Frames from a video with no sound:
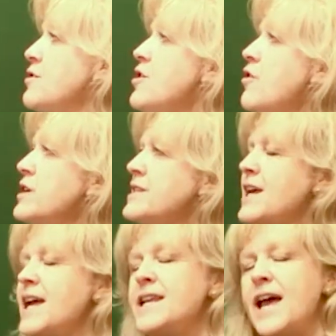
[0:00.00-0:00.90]
notice
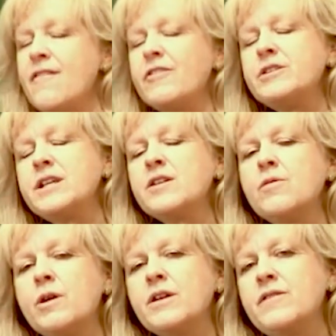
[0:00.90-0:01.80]
that in every single
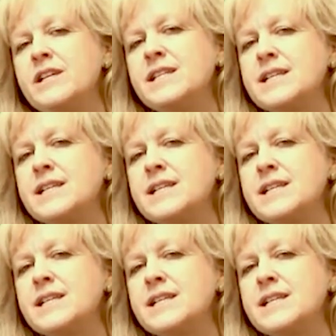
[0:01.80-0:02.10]
one of these